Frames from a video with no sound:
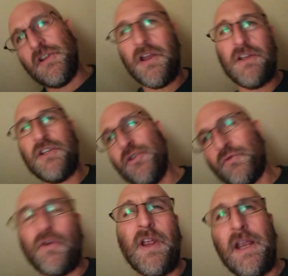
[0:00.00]
done in
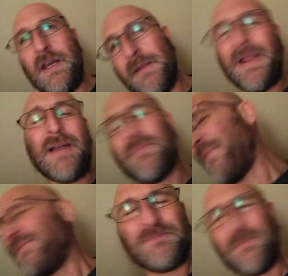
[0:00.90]
Ukraine, and
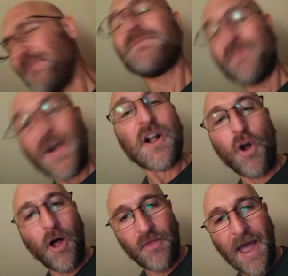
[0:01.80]
fuck
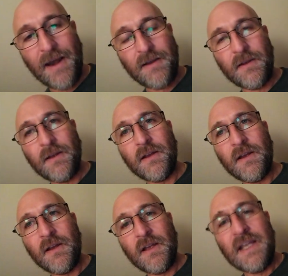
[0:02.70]
all that.
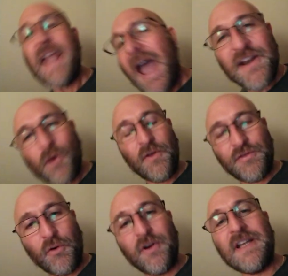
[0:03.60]
He had no
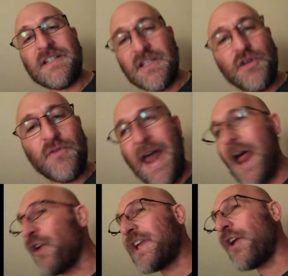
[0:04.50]
authority to do that.
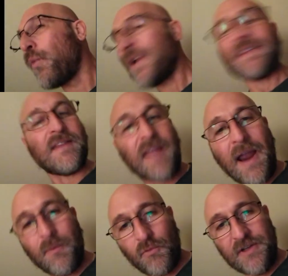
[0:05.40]
I don't care what the
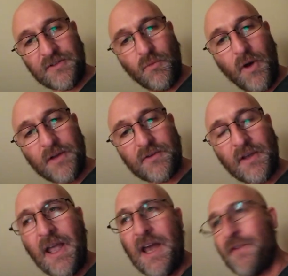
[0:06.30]
damn reason was.
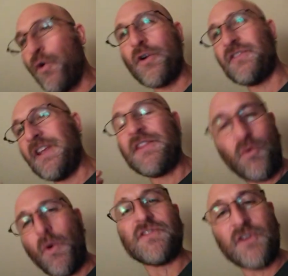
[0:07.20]
And of course,
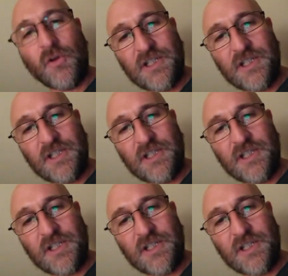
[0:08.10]
there was no